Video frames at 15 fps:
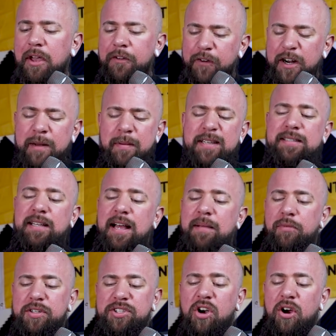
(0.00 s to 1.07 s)
Freedom has a lot
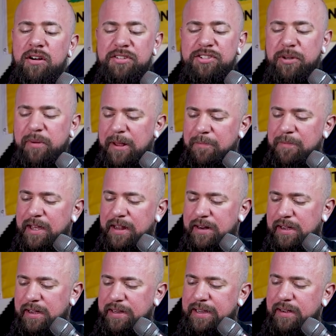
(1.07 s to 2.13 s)
more tart to it than
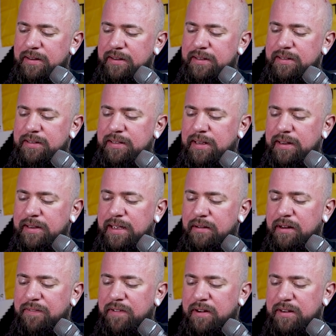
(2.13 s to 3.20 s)

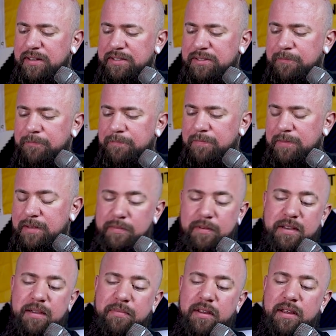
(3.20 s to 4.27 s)
County Fair does. To be
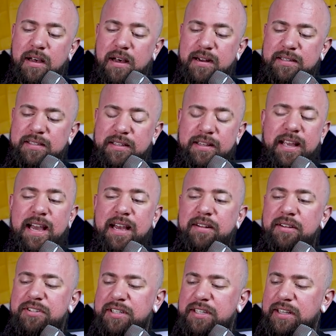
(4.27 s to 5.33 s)
completely honest, on the end
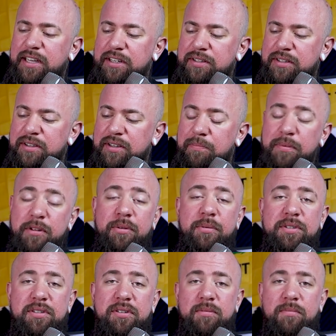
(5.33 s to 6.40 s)
there's like a blue
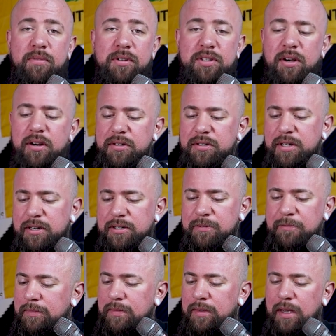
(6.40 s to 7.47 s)
is a little more tart part.
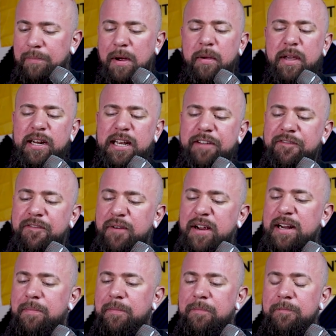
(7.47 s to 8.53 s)
Probably gonna give
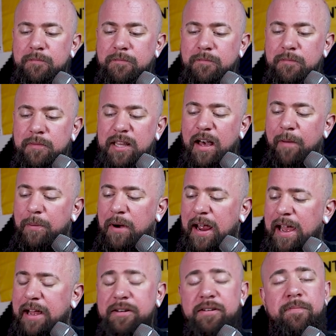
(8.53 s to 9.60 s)
Freedom the upper
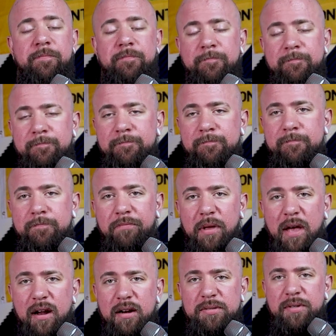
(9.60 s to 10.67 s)
hand, to be
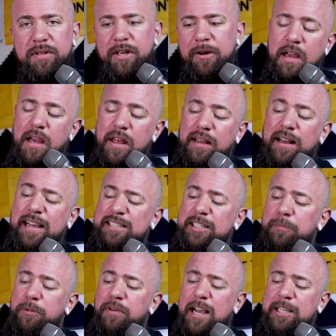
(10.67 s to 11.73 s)
honest with you. The classic
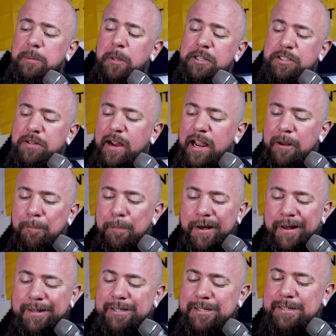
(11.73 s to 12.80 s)
blue raspberry is great,
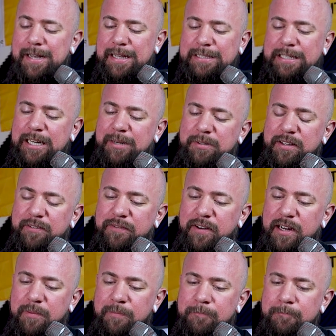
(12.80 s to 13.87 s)
but it does not stand up to the
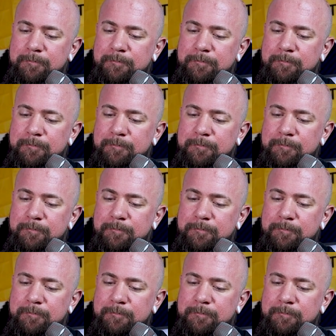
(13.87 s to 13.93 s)
Freedom.